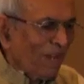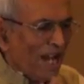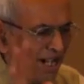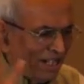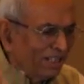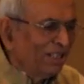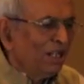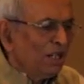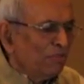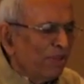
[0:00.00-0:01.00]
And
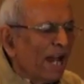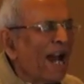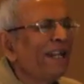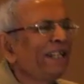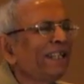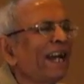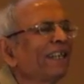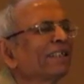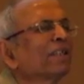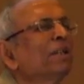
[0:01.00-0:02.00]
behind
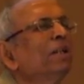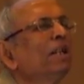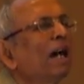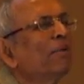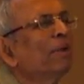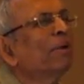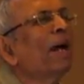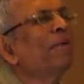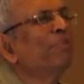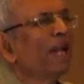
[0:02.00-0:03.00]
that,
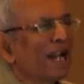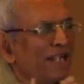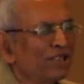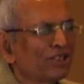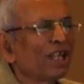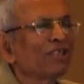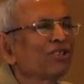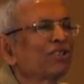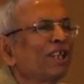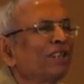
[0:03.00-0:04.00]
and behind such
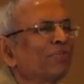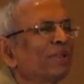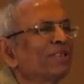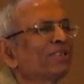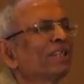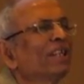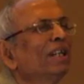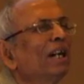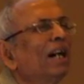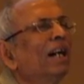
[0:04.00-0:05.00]
statements
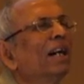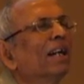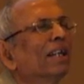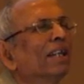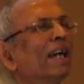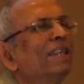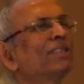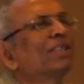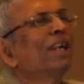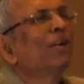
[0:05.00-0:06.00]

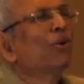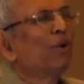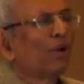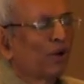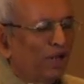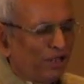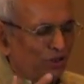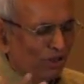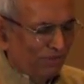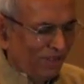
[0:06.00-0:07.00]
lies a whole
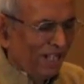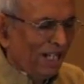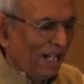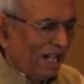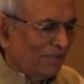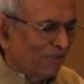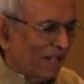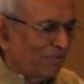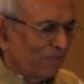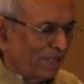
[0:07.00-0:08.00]
range of
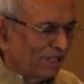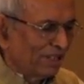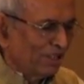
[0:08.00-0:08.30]
environmental